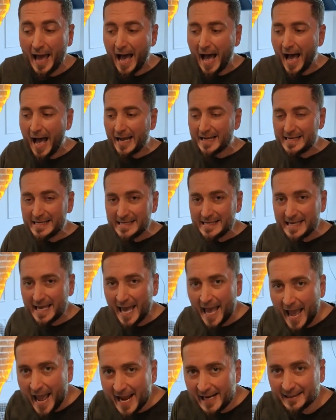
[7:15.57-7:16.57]

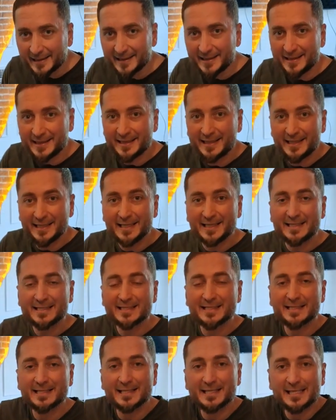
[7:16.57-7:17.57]
Again,
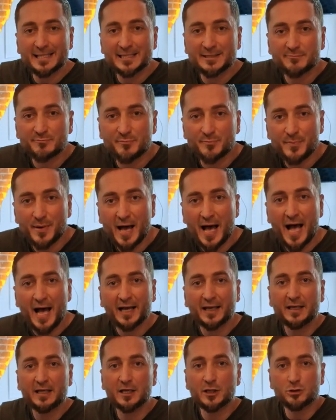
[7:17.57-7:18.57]
this is
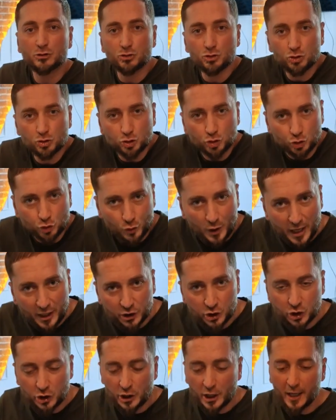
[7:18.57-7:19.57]
market
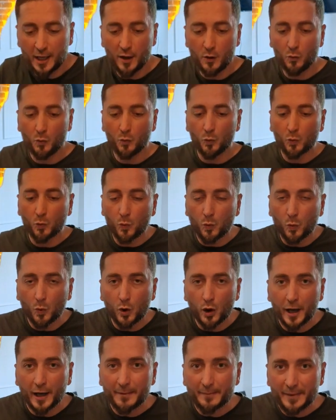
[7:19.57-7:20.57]
structure and
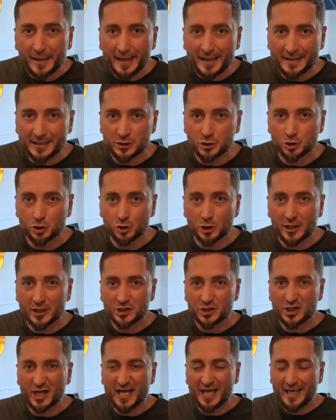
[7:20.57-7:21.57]
why market
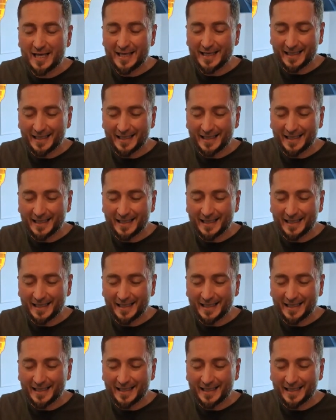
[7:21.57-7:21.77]
structure